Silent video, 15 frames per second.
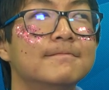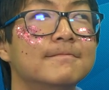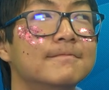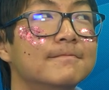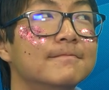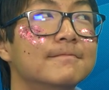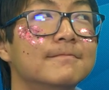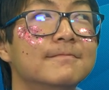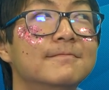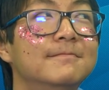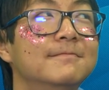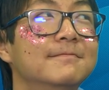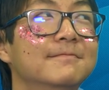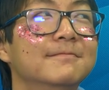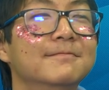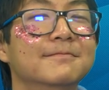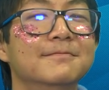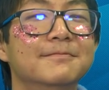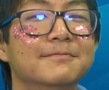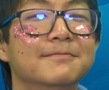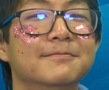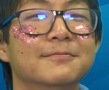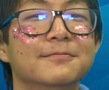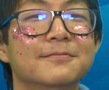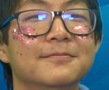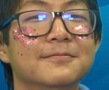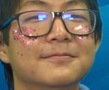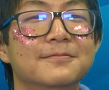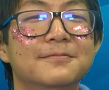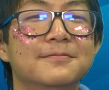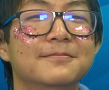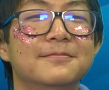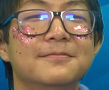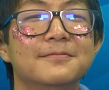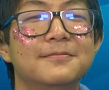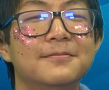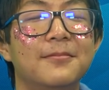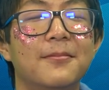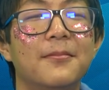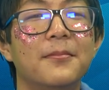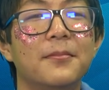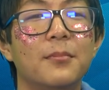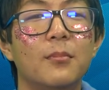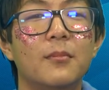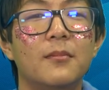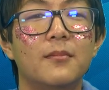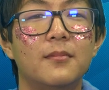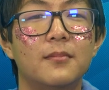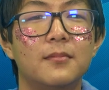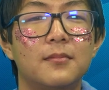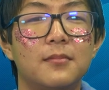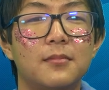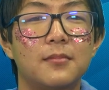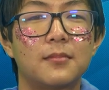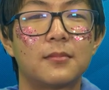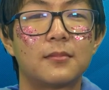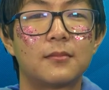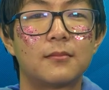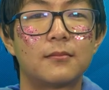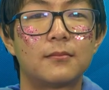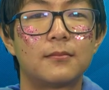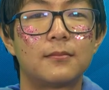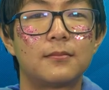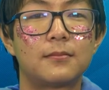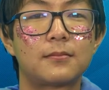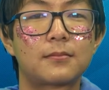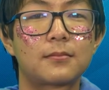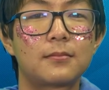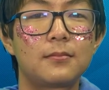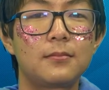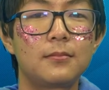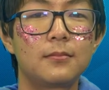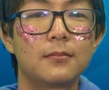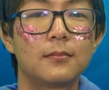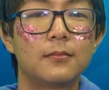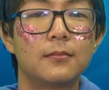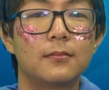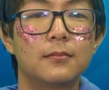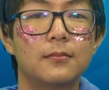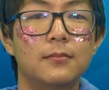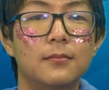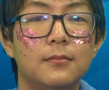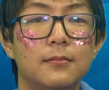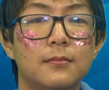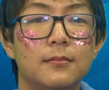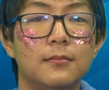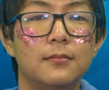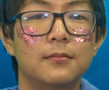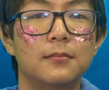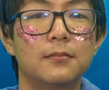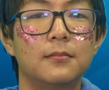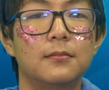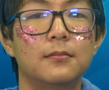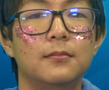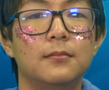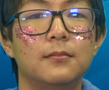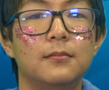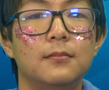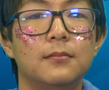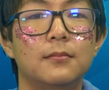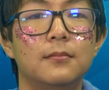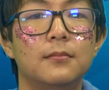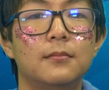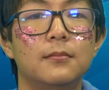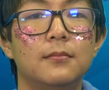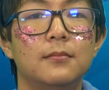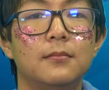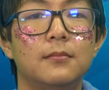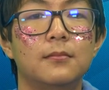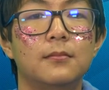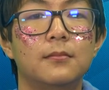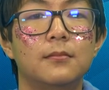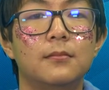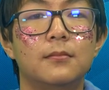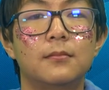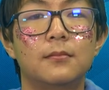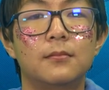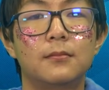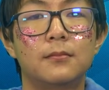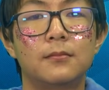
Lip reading: (not speaking)